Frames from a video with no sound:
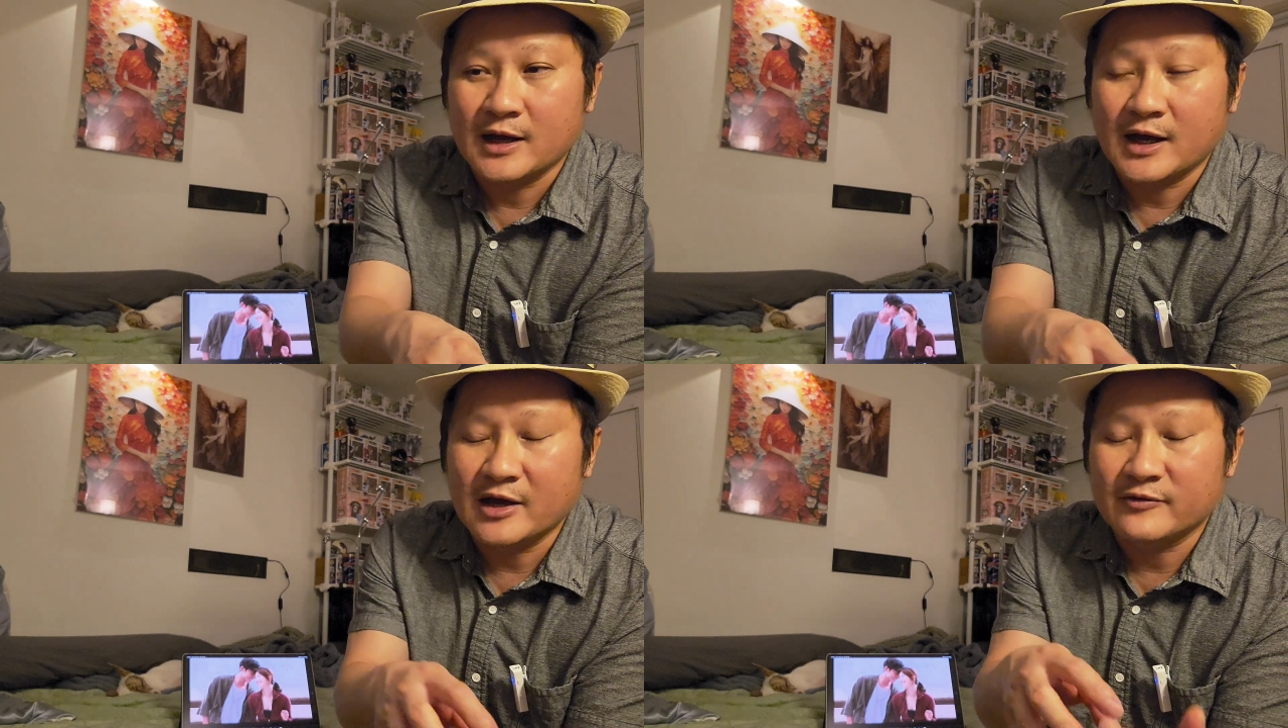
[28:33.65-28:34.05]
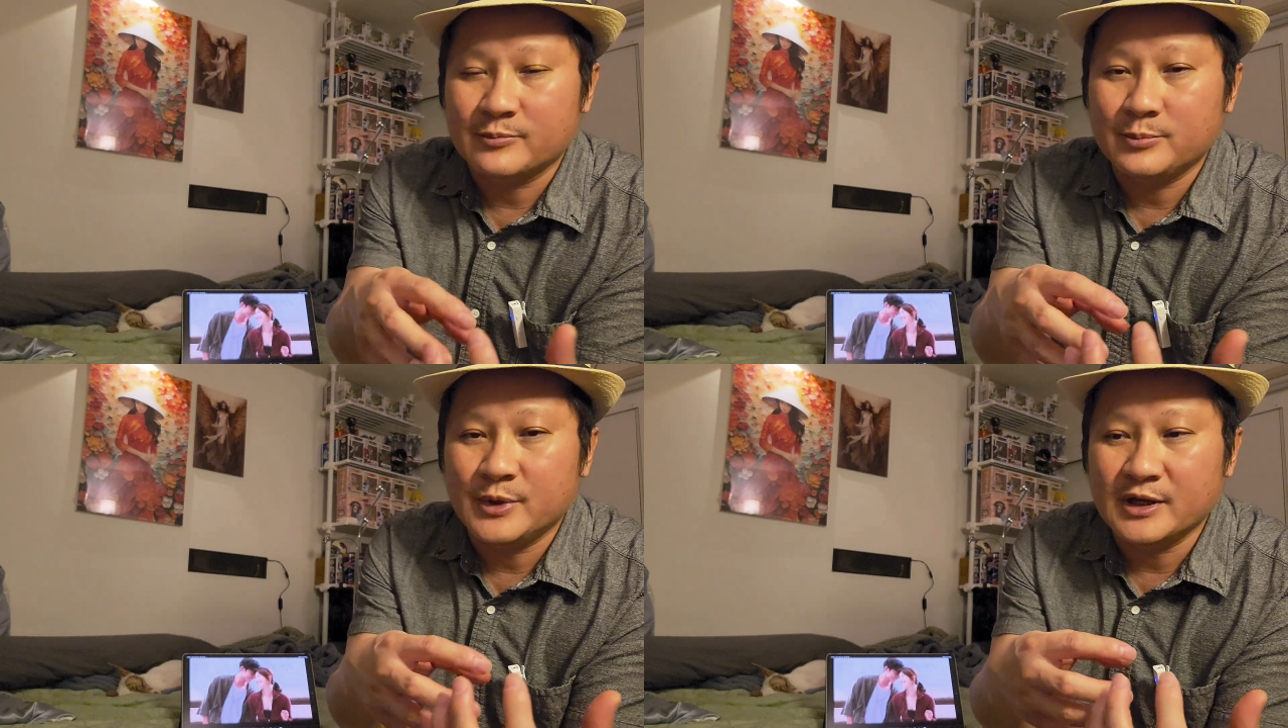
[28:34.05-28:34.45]
I've
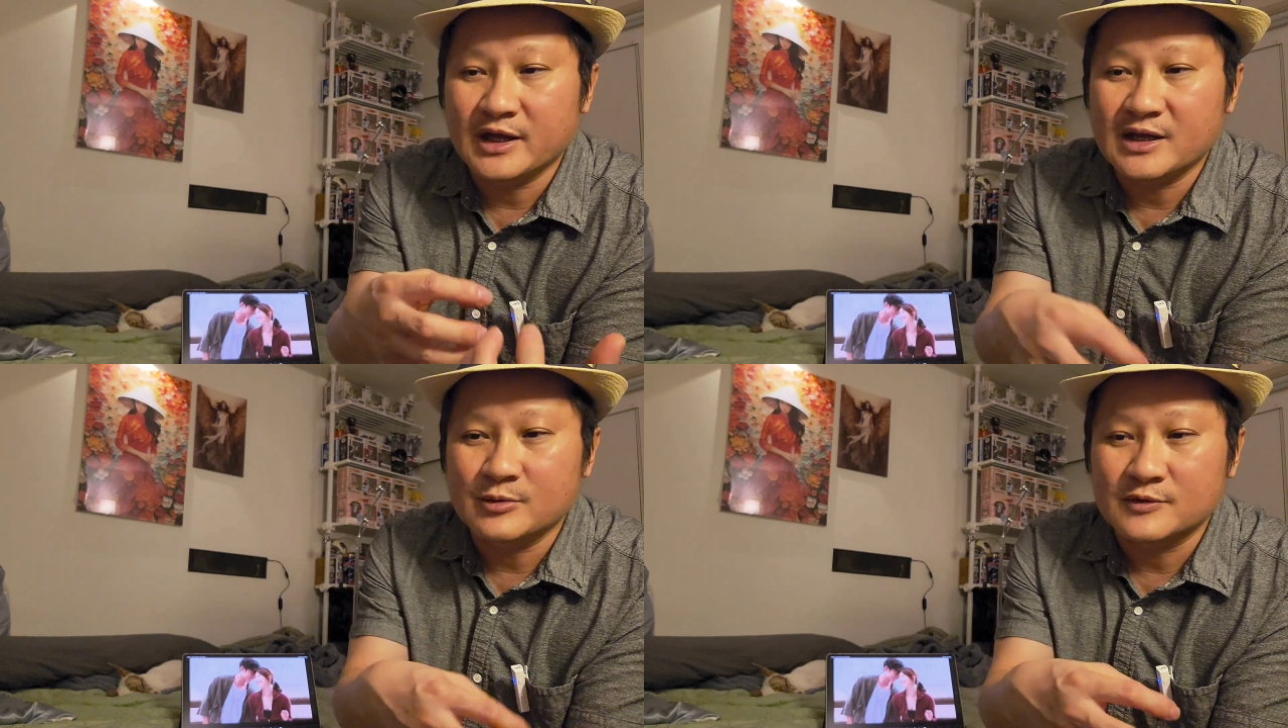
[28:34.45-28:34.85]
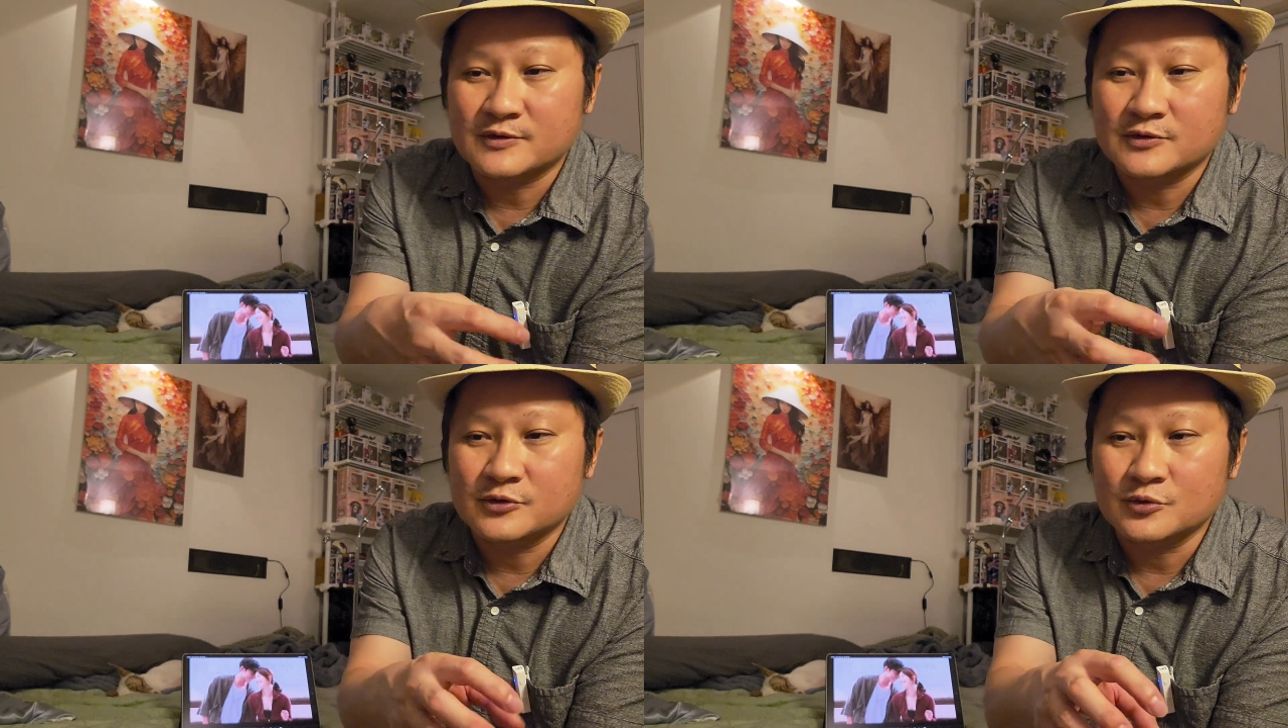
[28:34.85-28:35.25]
been able
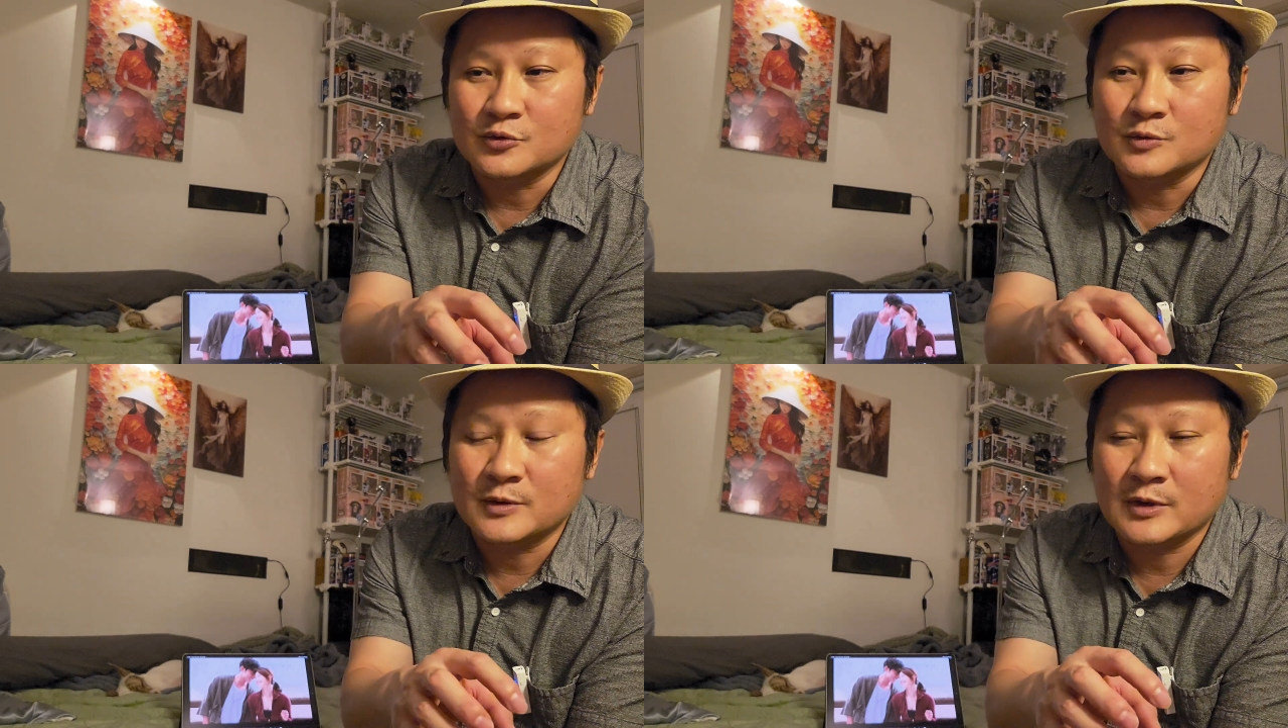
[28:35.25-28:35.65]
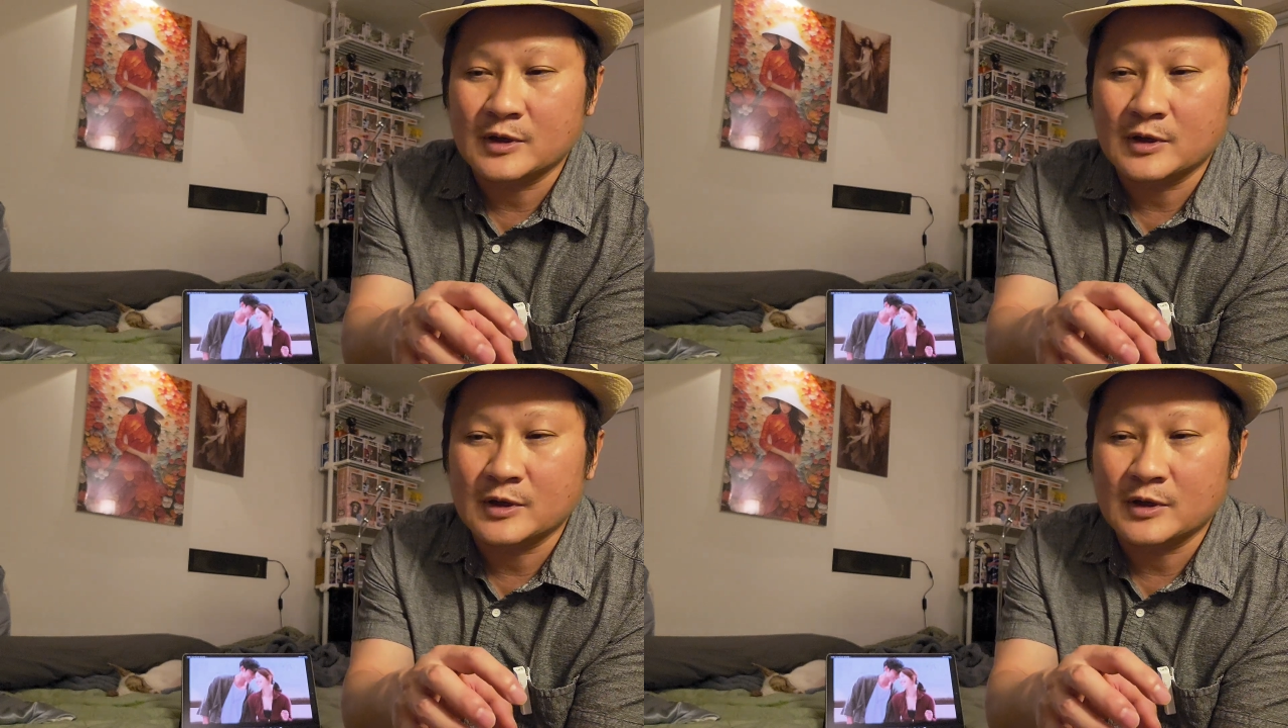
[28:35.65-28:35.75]
to